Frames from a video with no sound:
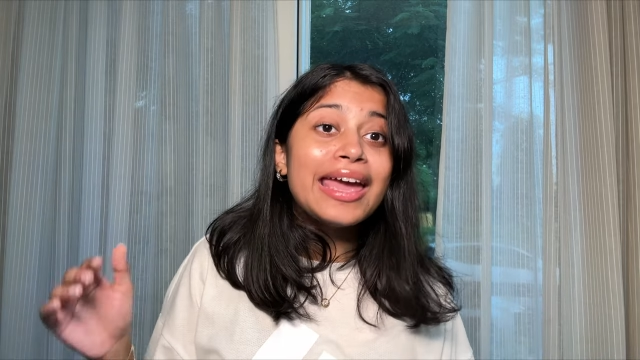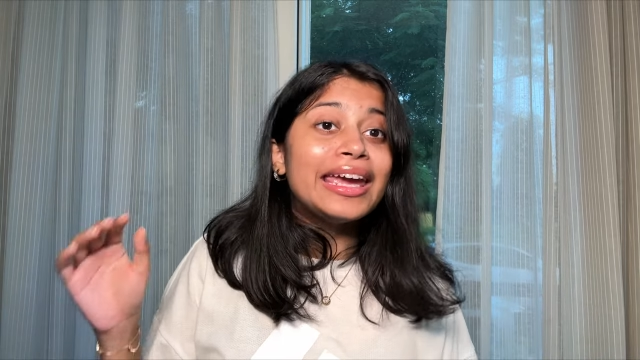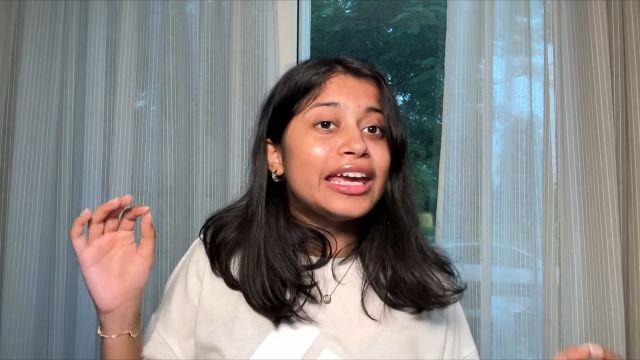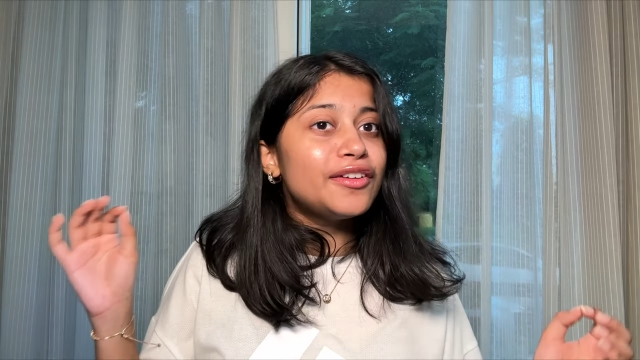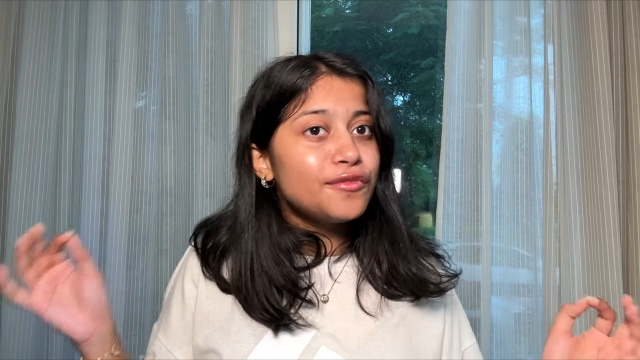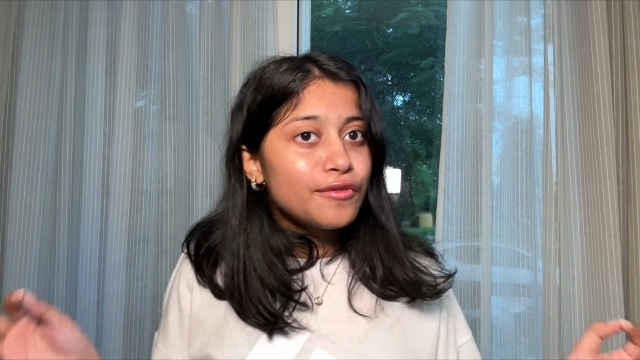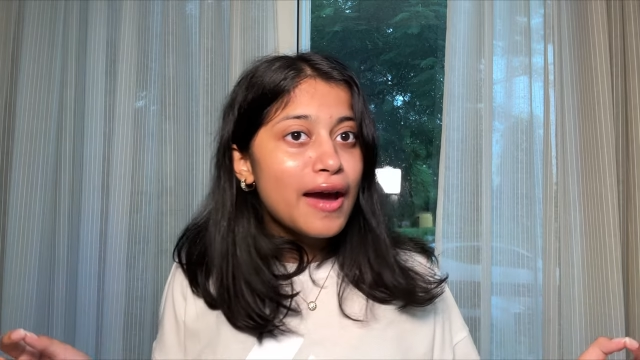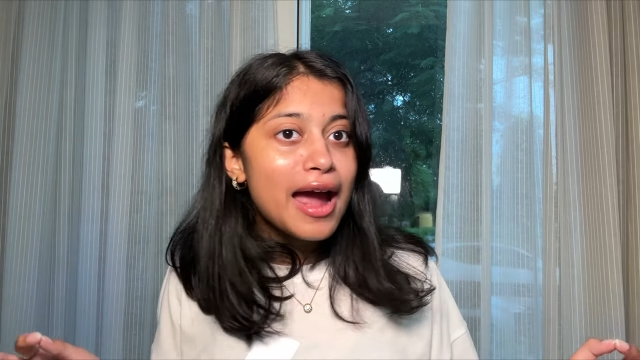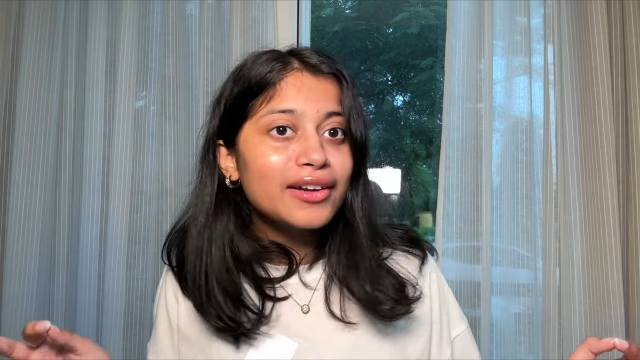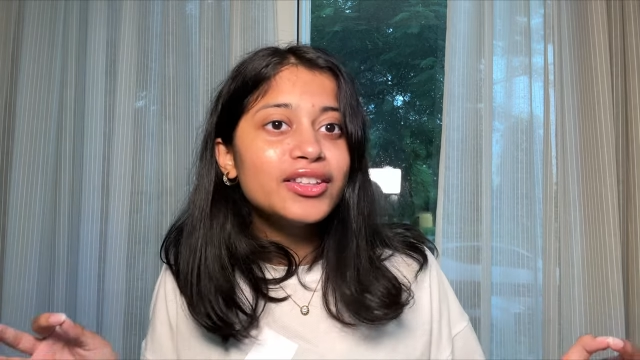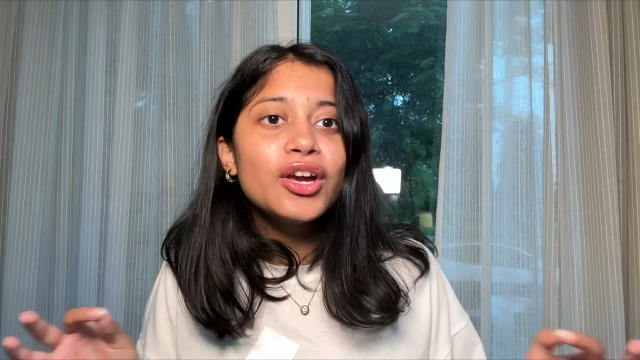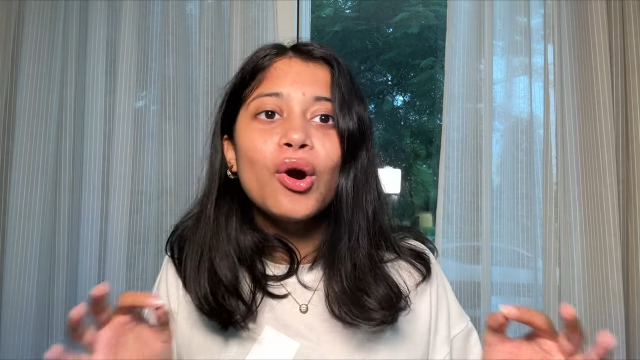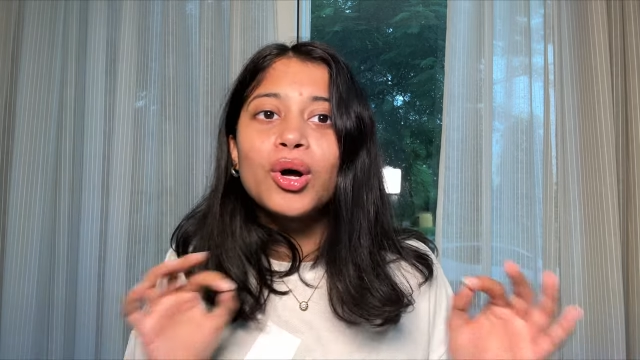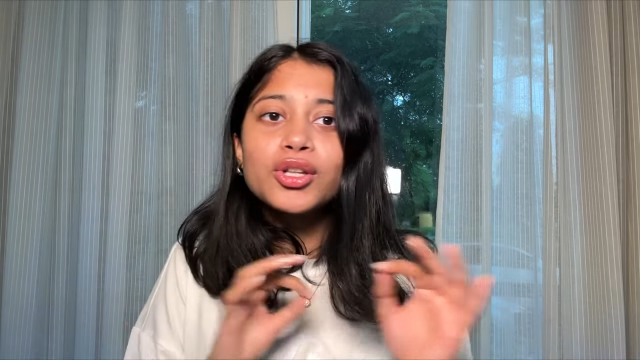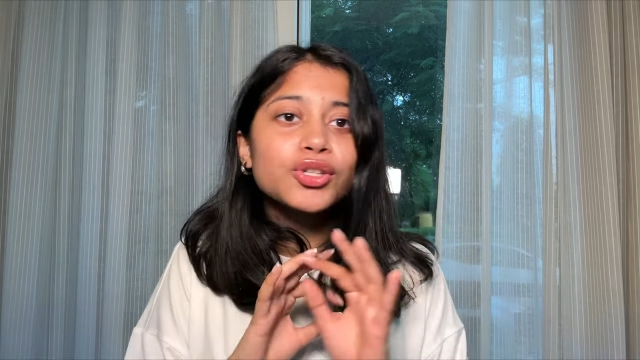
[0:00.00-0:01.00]
In fact, they
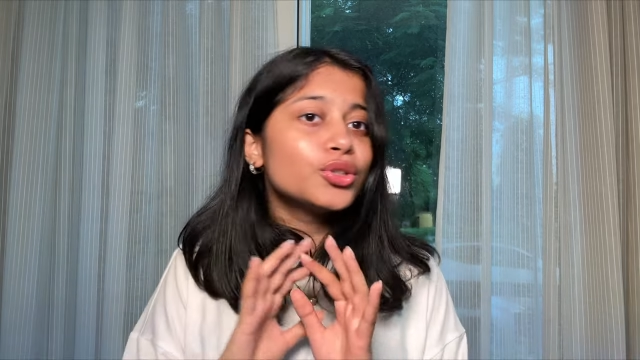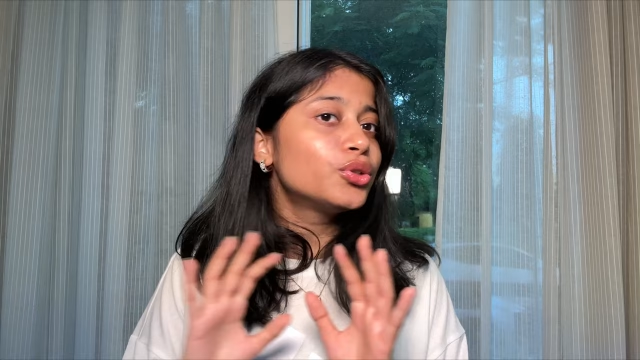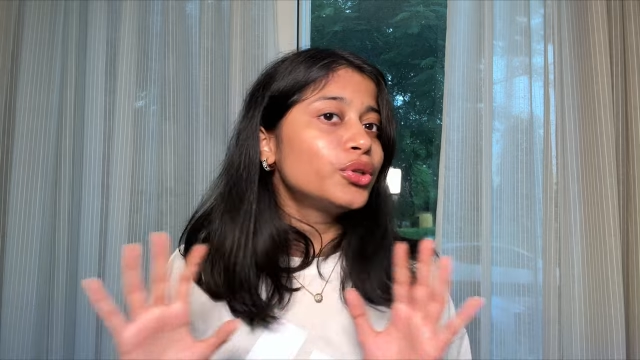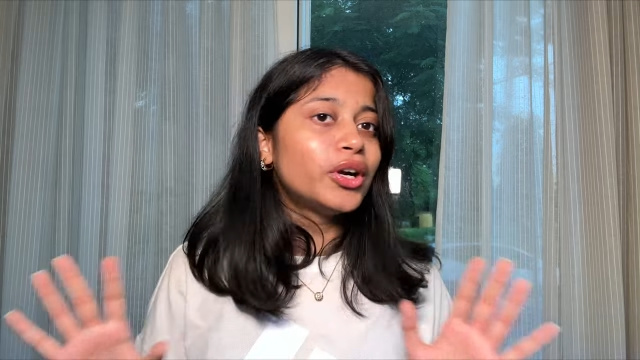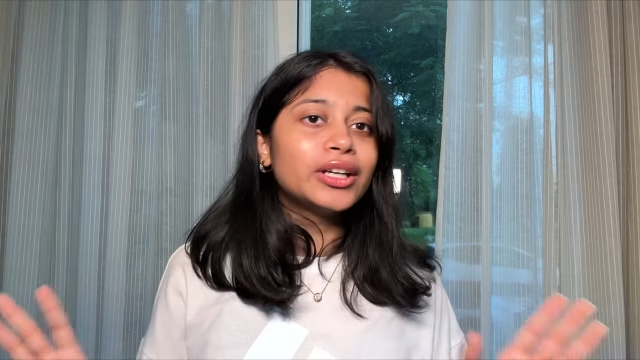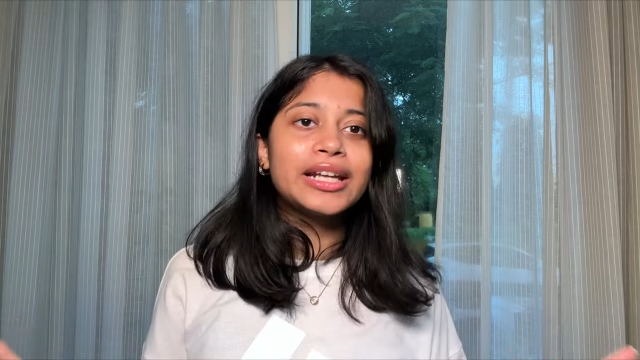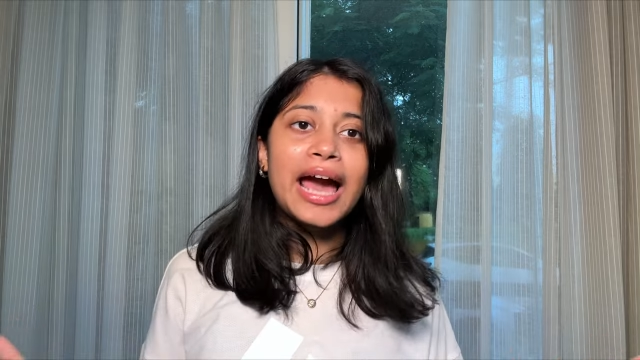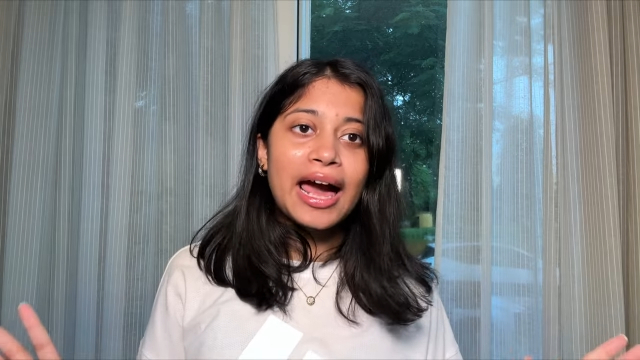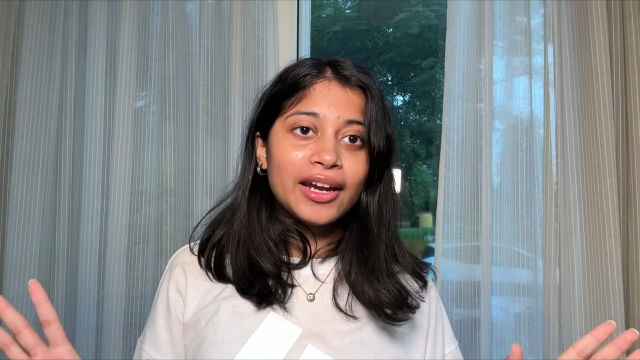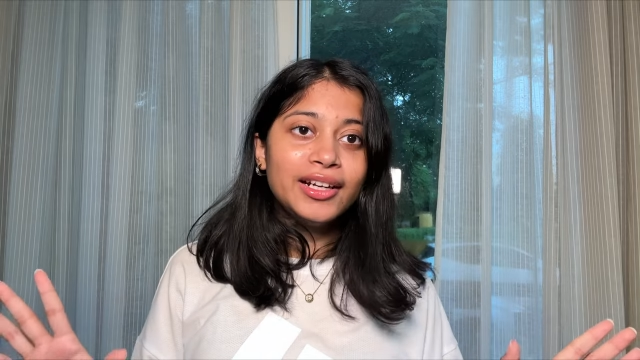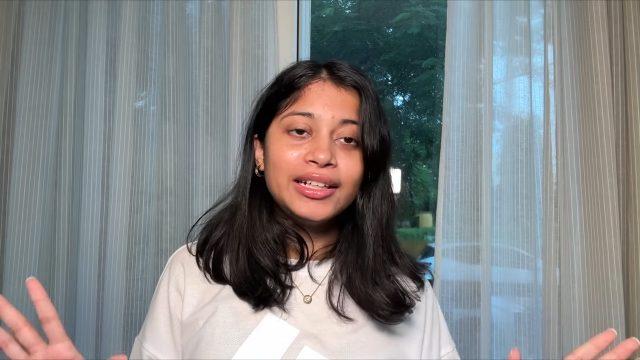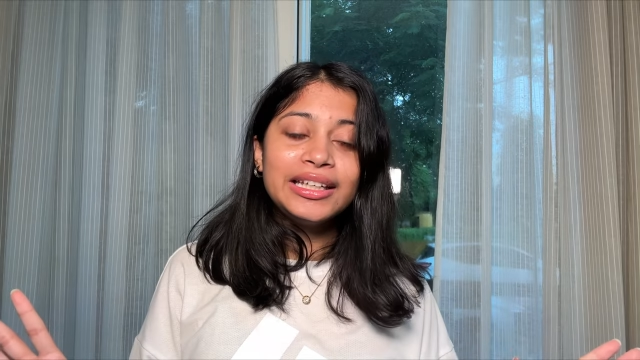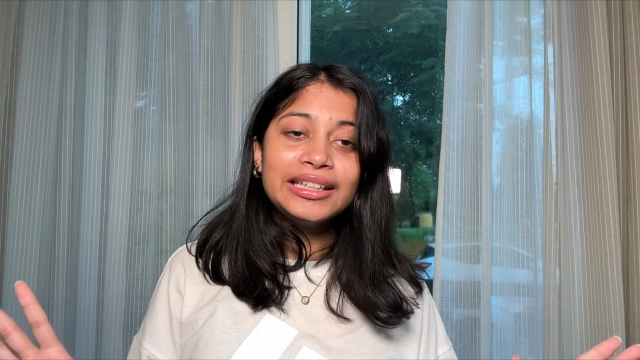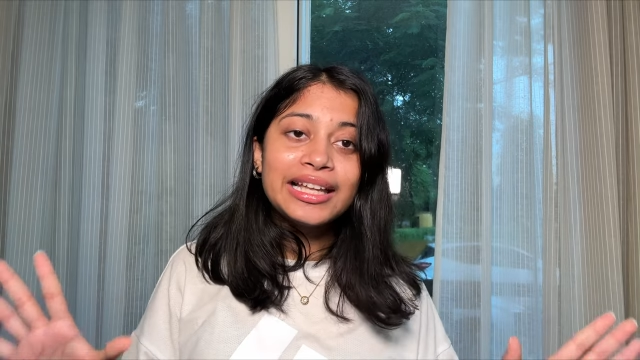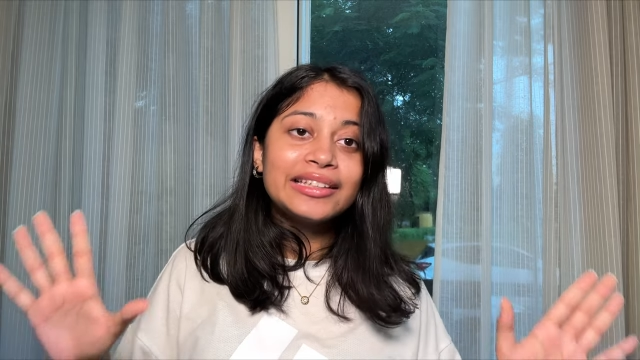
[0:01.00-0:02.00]
also do not
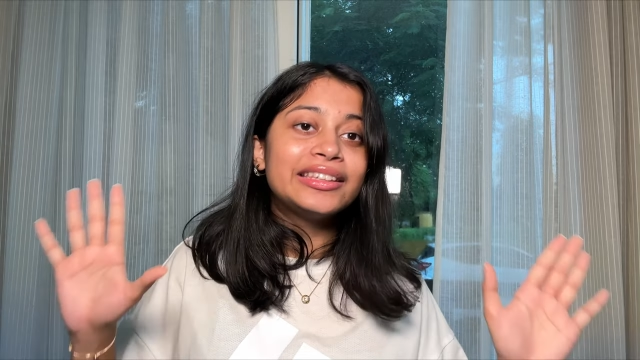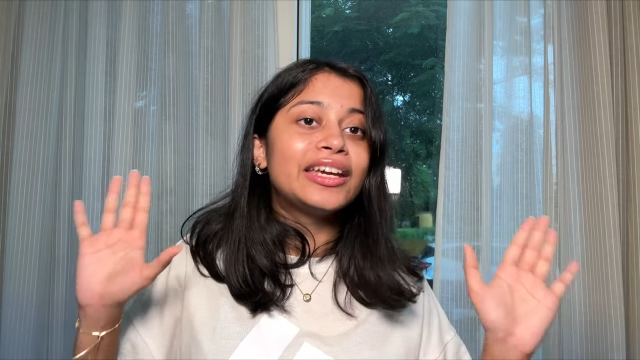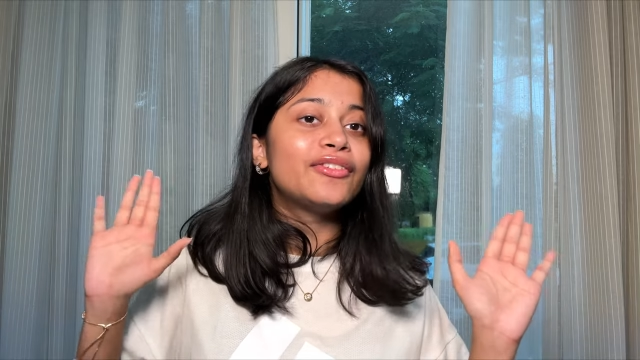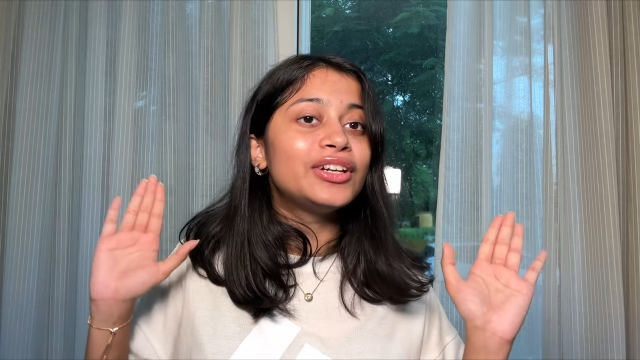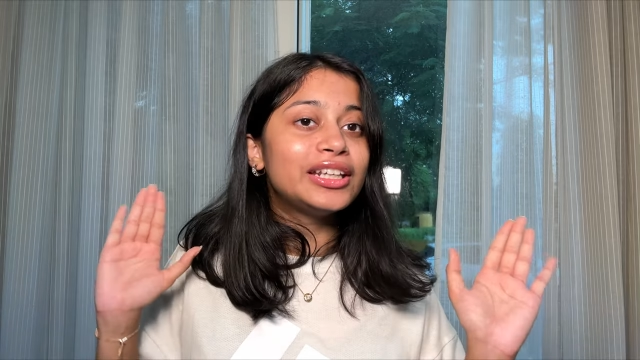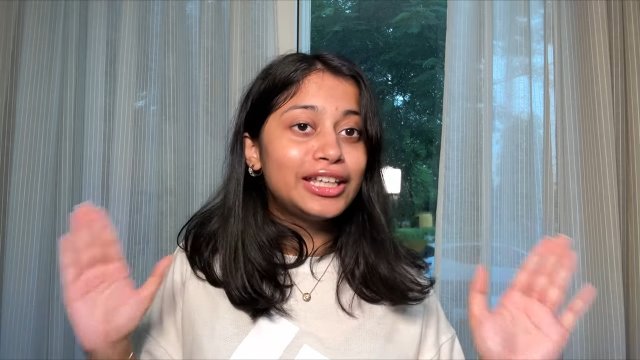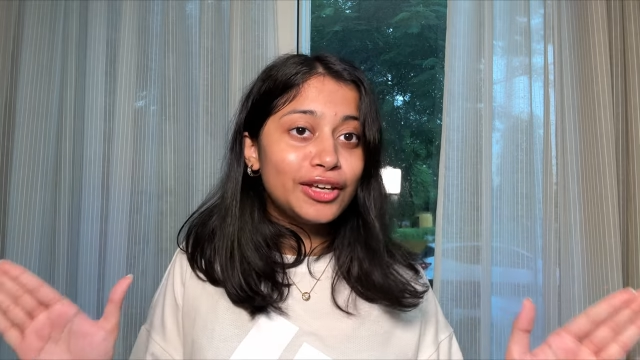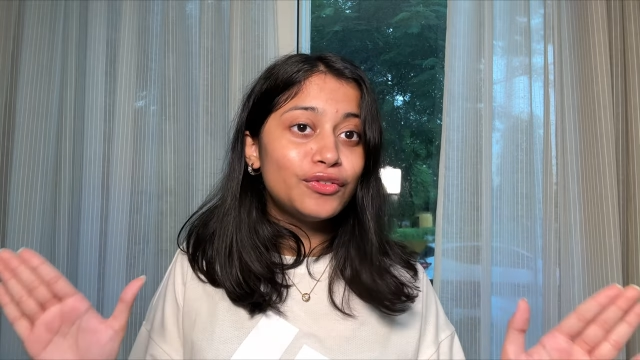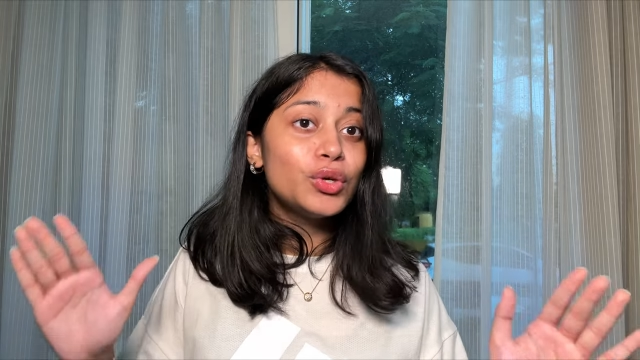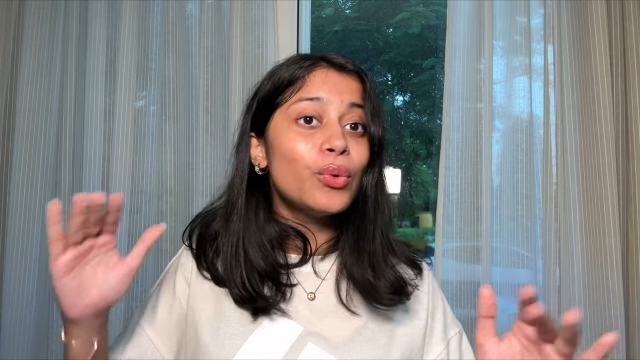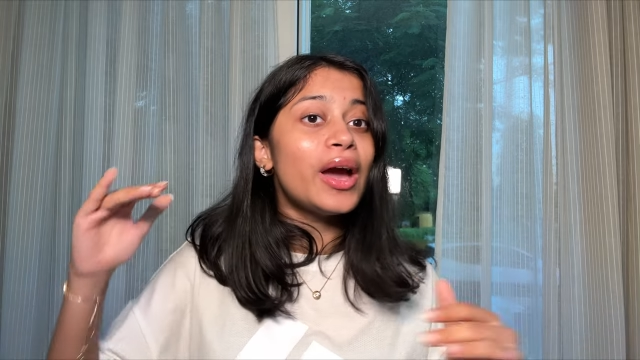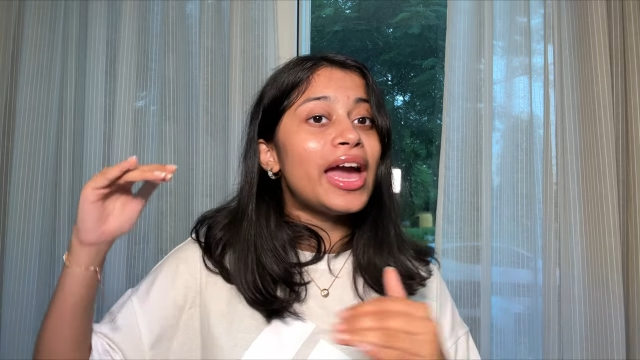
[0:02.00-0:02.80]
guarantee that they will give you